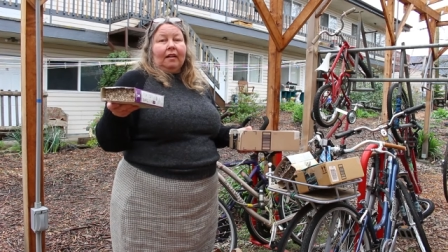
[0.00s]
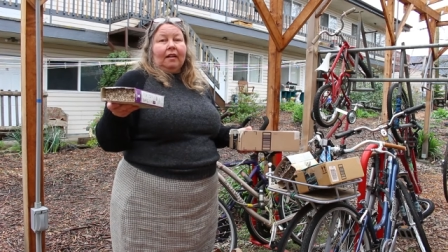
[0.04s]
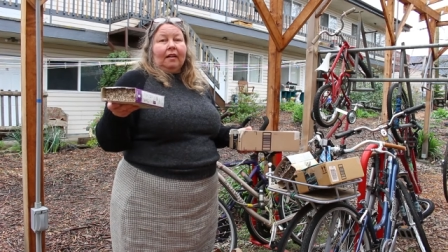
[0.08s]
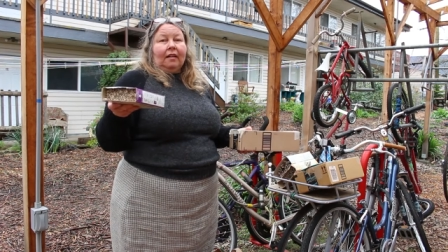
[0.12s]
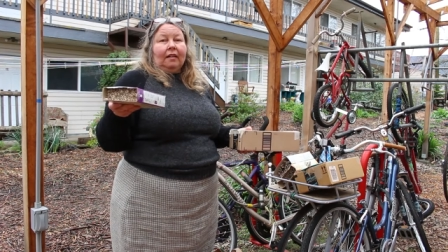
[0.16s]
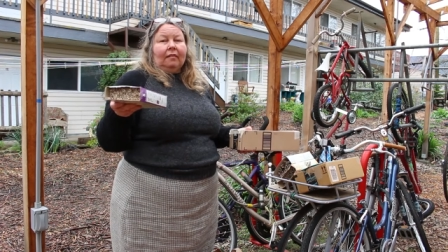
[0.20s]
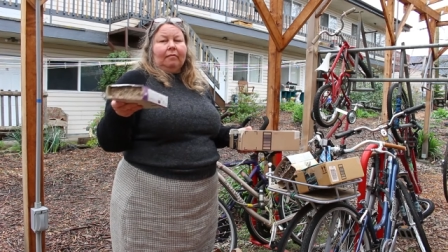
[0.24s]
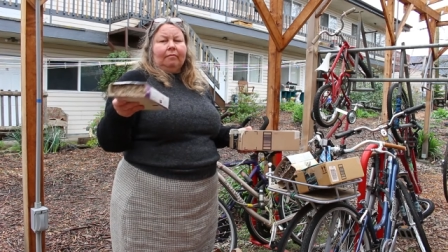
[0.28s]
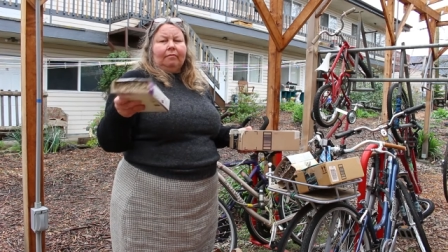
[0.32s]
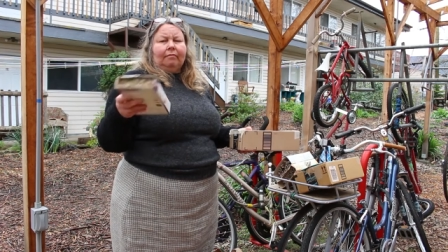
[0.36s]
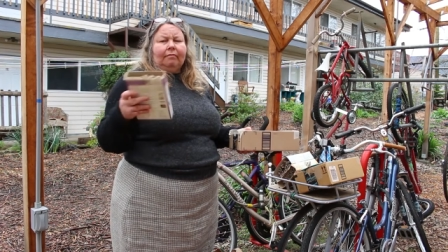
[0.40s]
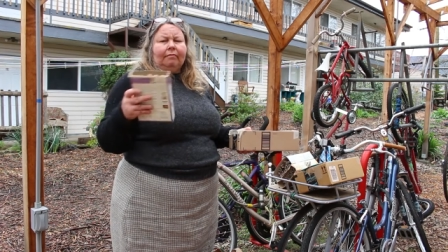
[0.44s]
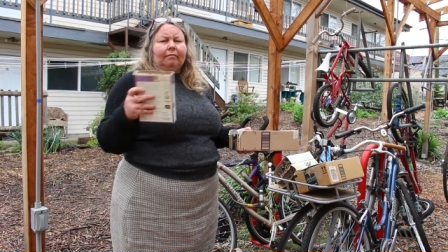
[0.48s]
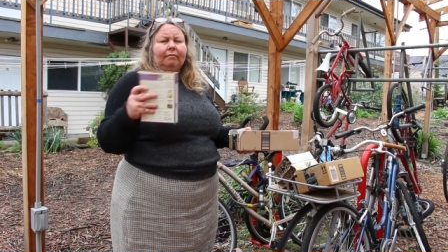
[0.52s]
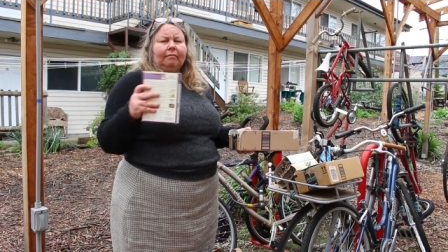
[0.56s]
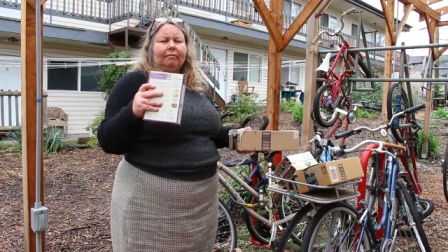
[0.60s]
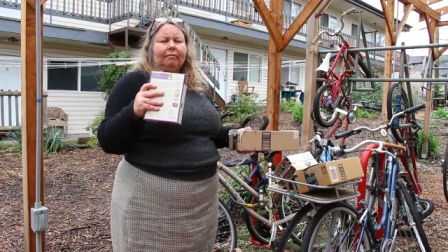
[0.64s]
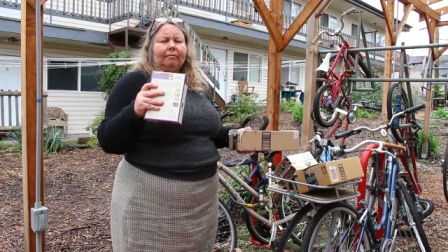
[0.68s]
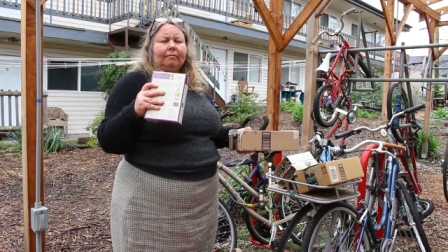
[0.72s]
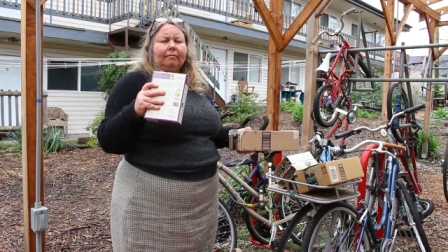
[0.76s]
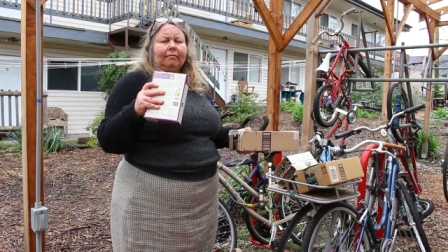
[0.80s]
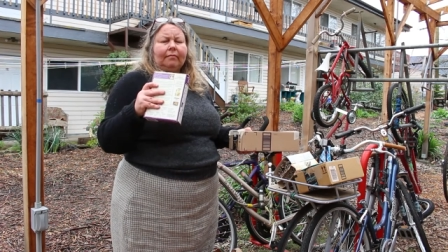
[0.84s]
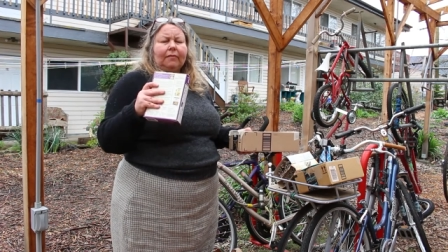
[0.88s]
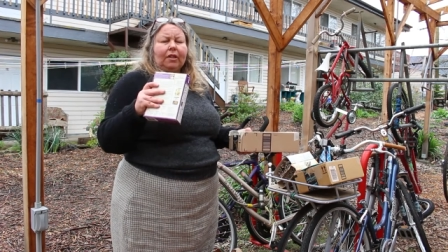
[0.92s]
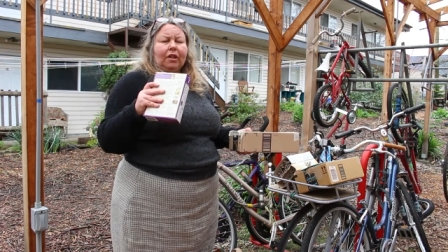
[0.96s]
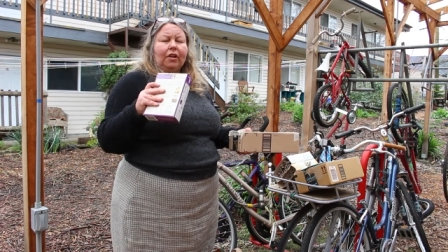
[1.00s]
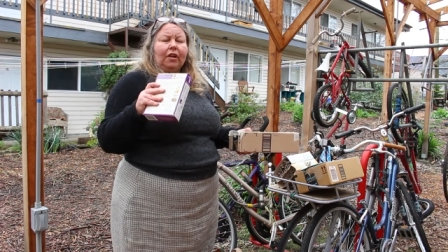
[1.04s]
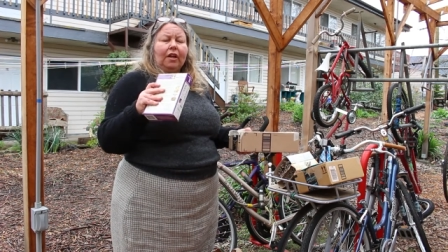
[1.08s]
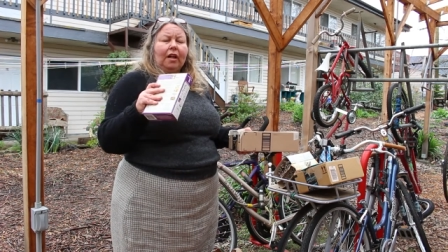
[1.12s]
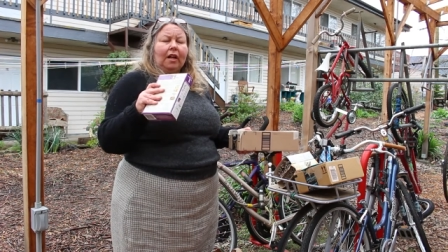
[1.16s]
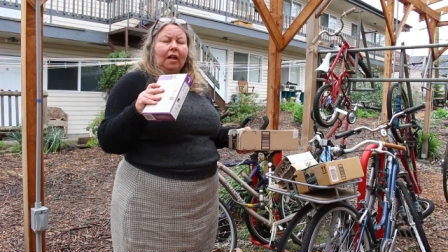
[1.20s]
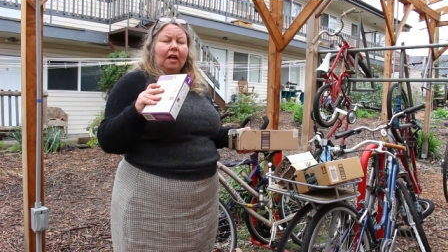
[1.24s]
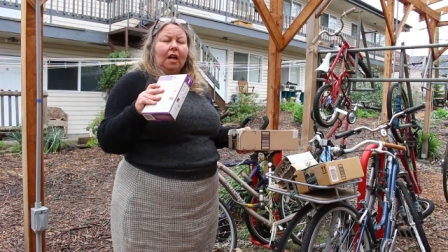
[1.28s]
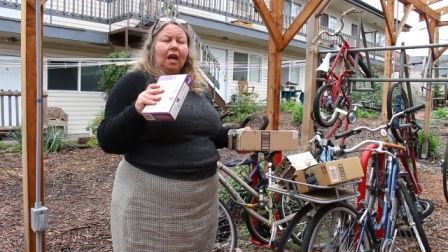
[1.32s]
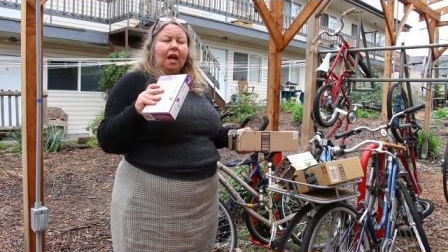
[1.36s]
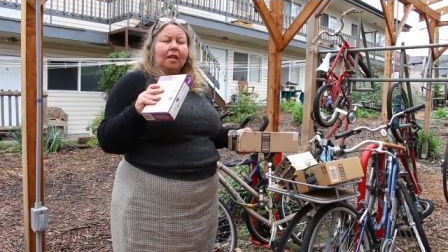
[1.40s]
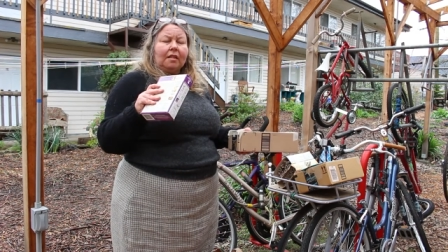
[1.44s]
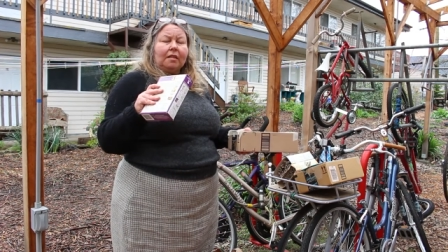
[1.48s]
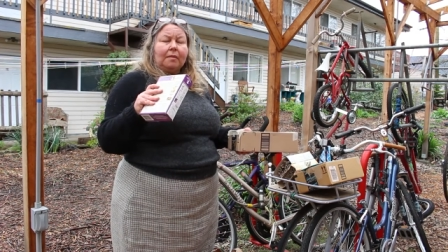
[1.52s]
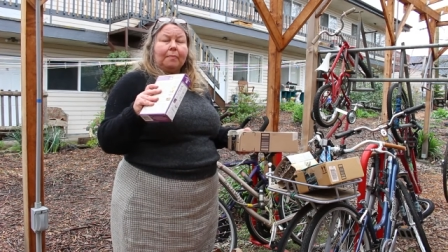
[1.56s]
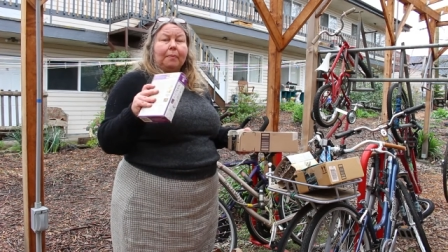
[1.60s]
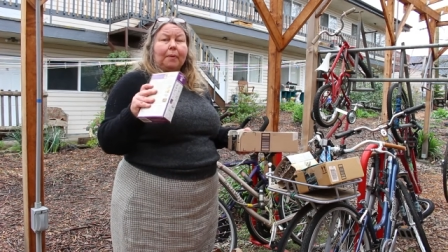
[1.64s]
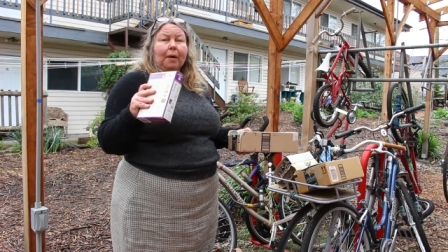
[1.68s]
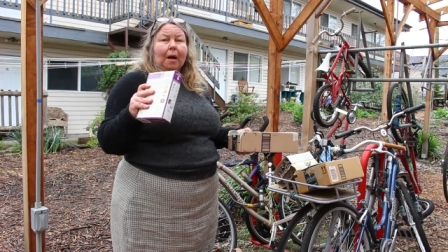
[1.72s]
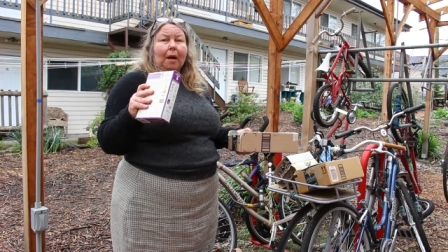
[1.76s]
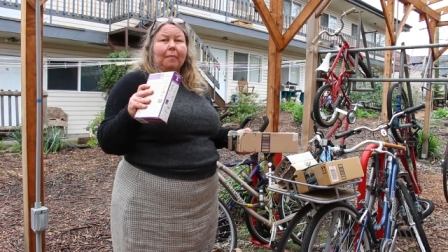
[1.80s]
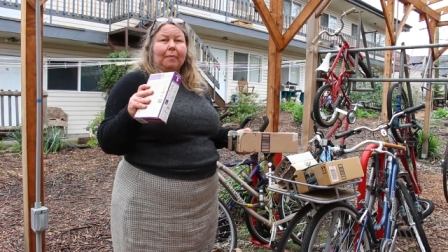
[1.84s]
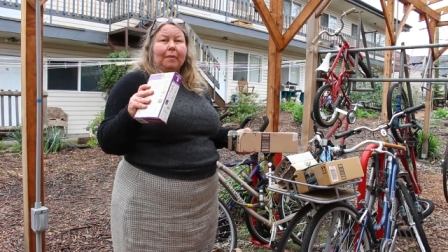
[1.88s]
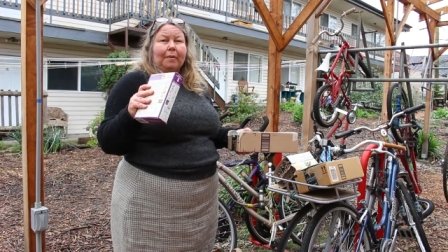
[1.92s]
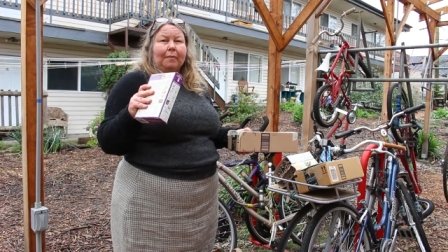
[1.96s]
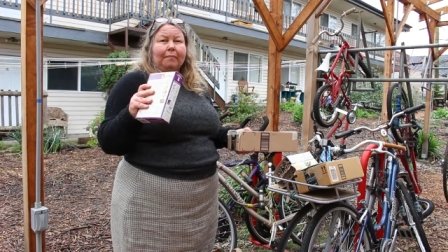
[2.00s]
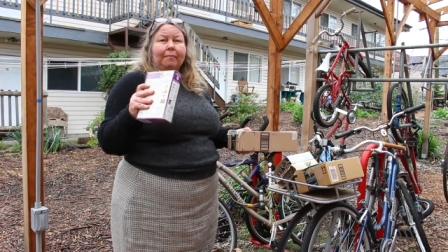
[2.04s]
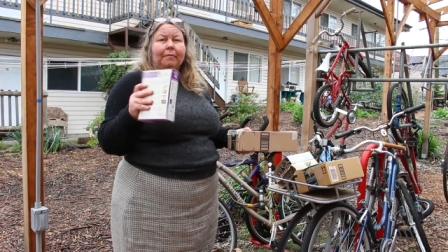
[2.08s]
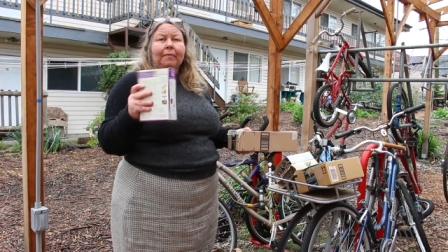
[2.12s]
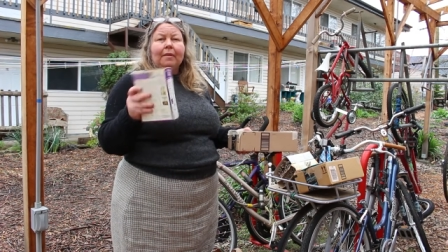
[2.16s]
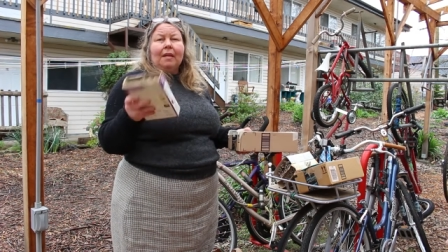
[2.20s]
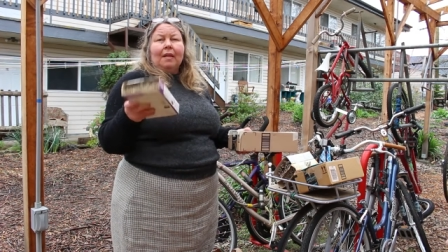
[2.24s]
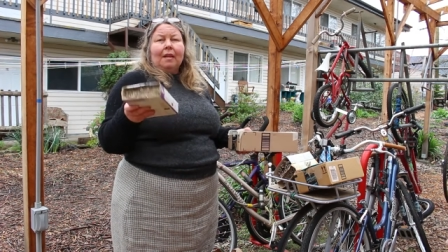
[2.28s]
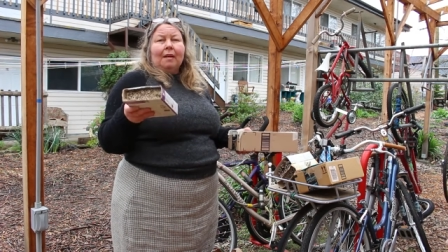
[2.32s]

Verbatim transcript: um, you're gonna cause a problem